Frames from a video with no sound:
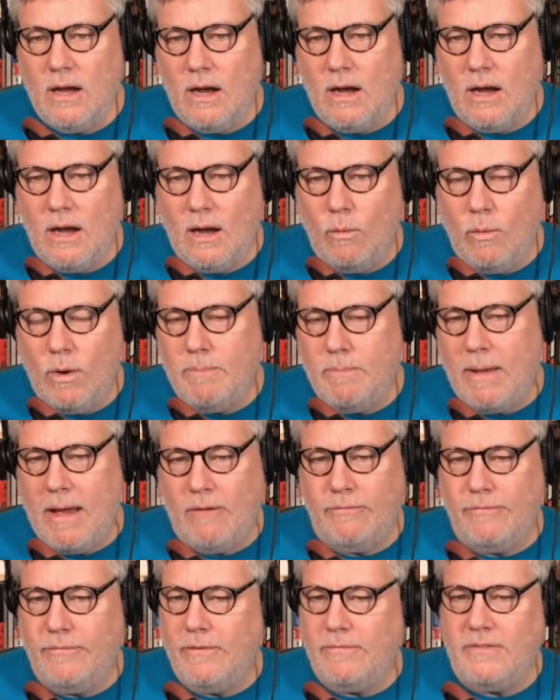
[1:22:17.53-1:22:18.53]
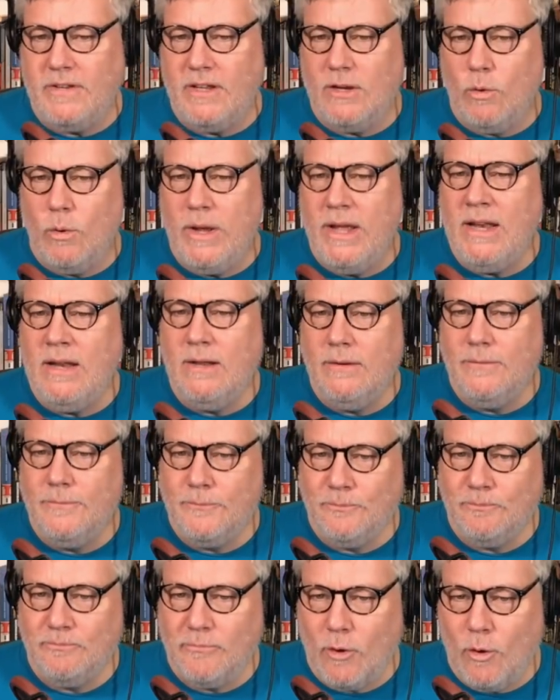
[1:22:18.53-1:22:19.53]
uh, one pound 50 quid
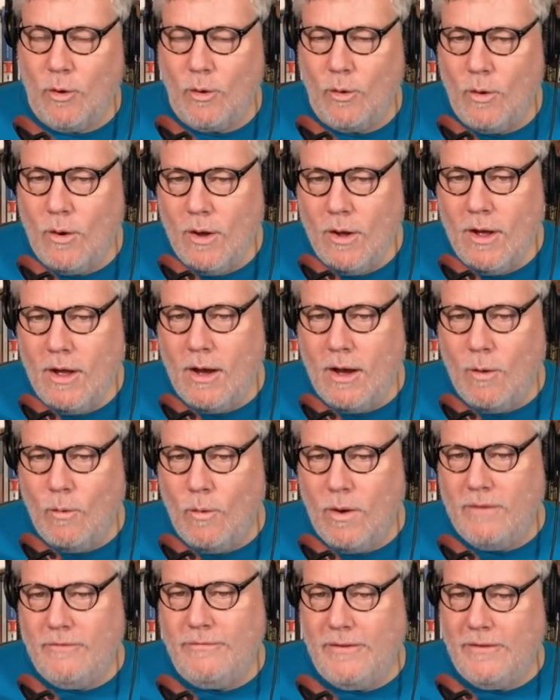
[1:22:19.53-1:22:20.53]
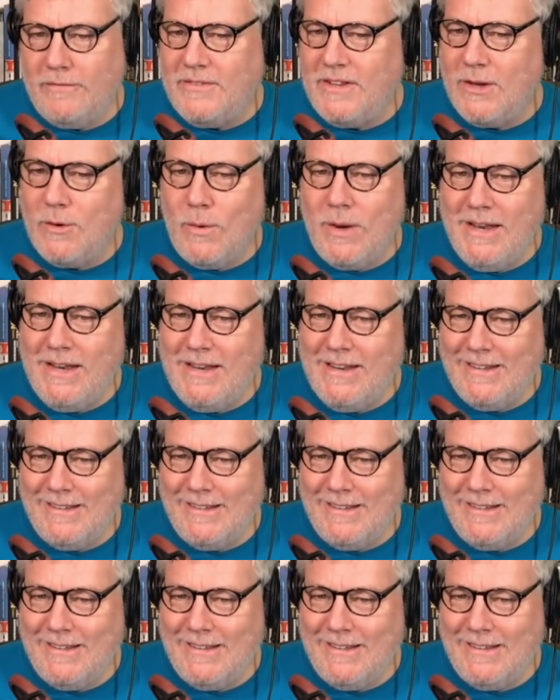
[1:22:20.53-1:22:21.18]
or 150 quid